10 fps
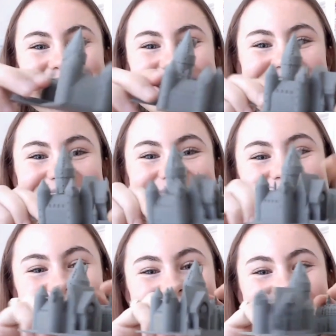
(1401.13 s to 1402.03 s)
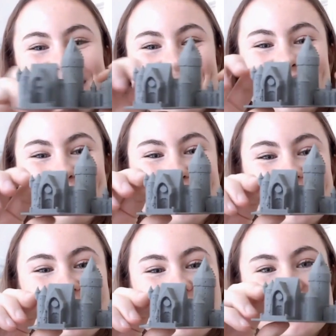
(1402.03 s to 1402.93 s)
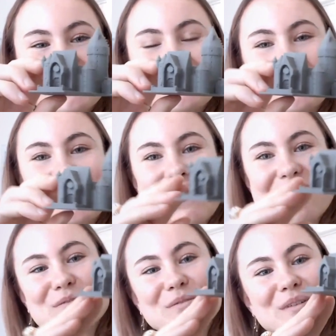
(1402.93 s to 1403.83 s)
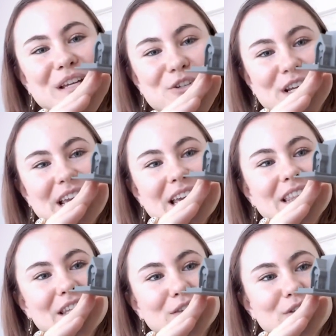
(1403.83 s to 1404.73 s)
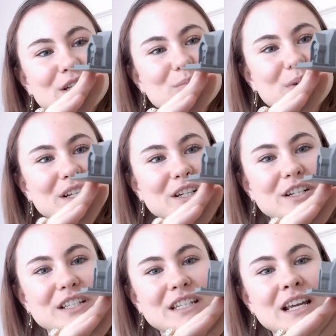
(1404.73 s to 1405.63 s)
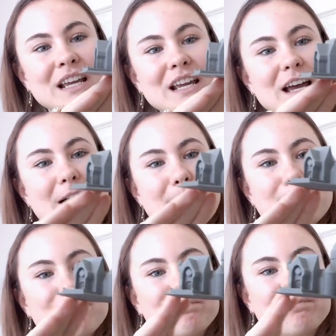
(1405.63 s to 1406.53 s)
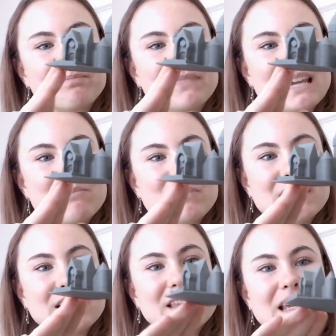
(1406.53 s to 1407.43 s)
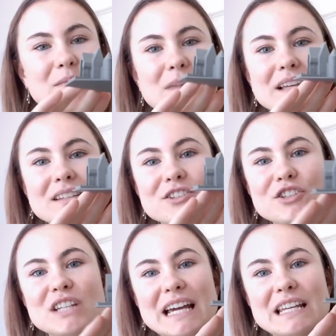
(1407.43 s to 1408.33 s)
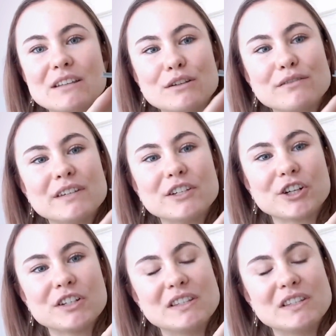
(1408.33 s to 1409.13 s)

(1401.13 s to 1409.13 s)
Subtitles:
So that's something fun. And you can see like how intricate the 3D printers can be, and they can make such tiny little features.